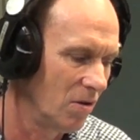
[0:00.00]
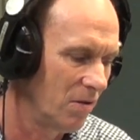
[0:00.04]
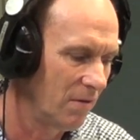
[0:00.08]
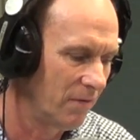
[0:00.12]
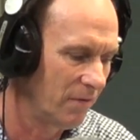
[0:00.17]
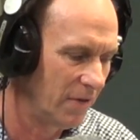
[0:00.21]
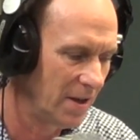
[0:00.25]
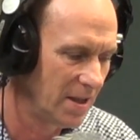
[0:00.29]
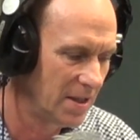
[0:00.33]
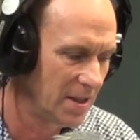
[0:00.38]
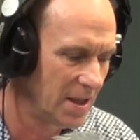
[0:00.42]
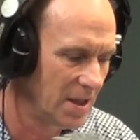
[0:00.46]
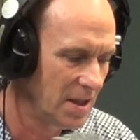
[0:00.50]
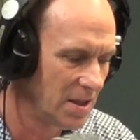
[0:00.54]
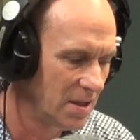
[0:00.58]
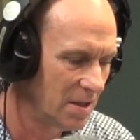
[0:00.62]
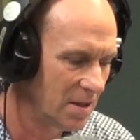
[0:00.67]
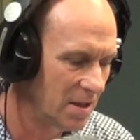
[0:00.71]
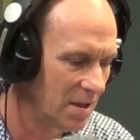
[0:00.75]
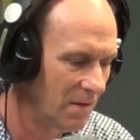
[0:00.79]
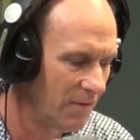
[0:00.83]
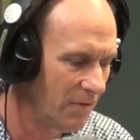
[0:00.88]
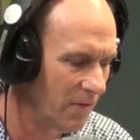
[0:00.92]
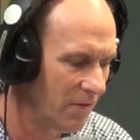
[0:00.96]
feces
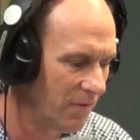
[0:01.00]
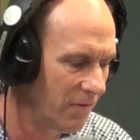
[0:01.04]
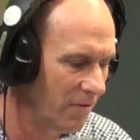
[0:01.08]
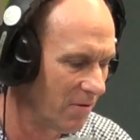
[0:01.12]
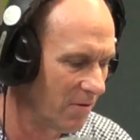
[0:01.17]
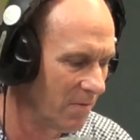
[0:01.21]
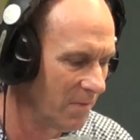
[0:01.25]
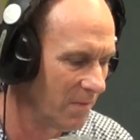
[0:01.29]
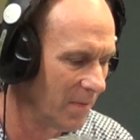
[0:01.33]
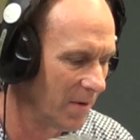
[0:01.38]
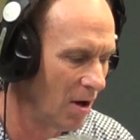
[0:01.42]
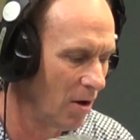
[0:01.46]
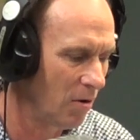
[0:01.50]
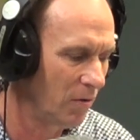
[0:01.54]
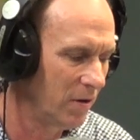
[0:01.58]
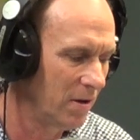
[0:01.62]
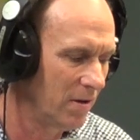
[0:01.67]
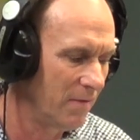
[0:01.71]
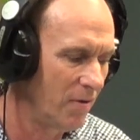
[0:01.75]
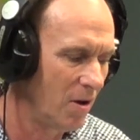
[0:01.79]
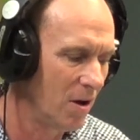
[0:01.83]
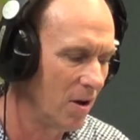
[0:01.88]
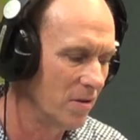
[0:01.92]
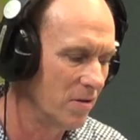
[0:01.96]
differed from
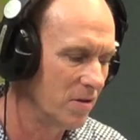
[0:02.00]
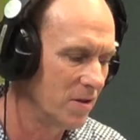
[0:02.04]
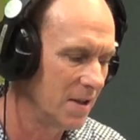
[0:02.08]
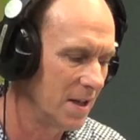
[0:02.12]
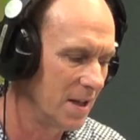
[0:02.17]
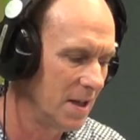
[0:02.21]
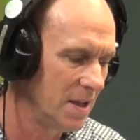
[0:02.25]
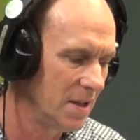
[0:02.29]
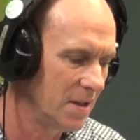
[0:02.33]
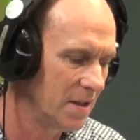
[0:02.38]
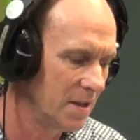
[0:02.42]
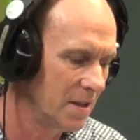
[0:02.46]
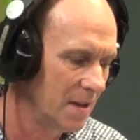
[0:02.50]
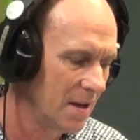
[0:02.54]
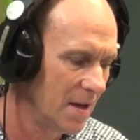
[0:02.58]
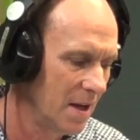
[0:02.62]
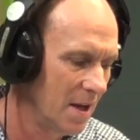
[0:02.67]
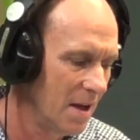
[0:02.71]
healthy volunteers.